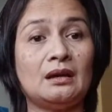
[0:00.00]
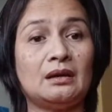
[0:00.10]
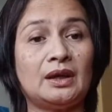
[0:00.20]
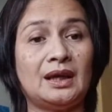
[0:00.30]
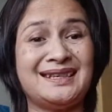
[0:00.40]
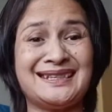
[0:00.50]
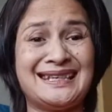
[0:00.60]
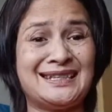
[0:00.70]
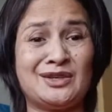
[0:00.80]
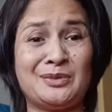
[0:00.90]
Okay, it's
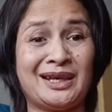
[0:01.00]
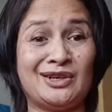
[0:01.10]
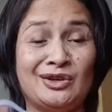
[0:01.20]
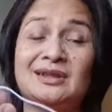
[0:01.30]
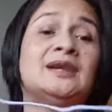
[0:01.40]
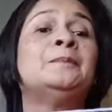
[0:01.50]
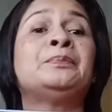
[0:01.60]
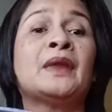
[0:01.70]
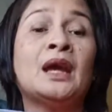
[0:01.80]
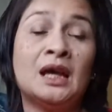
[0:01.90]
easy to make a knot.
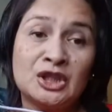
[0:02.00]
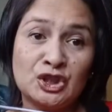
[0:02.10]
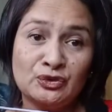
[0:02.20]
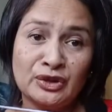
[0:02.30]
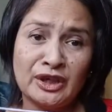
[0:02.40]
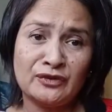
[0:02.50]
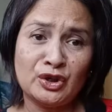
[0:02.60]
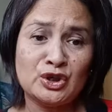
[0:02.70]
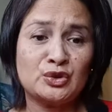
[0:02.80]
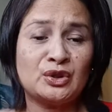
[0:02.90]
Children, if you're
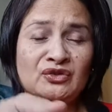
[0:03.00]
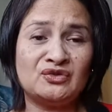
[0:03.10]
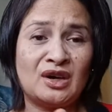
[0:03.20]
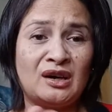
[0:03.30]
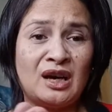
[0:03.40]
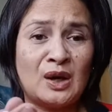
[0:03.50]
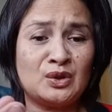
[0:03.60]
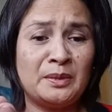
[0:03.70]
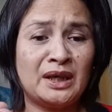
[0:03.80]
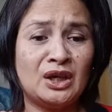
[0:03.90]
not sure how to
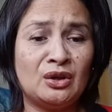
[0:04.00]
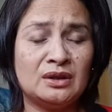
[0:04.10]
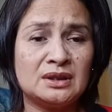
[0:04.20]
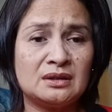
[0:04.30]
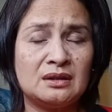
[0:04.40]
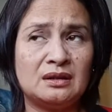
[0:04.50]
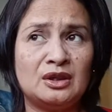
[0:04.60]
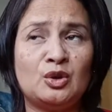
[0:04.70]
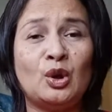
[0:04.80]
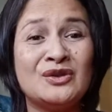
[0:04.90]
make a knot,
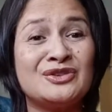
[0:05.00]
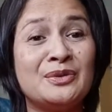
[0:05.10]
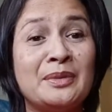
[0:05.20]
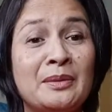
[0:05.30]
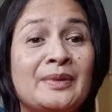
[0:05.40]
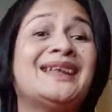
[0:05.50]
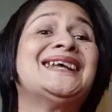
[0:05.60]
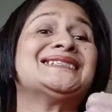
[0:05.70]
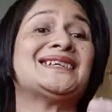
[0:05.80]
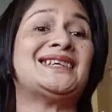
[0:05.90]
you always remember the
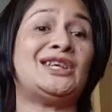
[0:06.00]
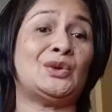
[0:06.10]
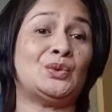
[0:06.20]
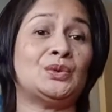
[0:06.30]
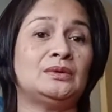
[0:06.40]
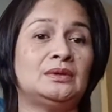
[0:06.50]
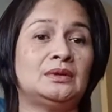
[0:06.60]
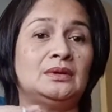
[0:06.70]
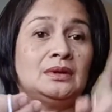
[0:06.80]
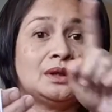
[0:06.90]
letter Q.
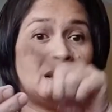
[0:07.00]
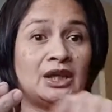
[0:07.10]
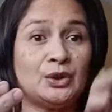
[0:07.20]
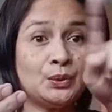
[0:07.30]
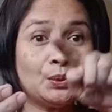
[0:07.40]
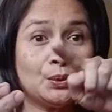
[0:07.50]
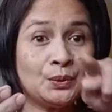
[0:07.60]
Q.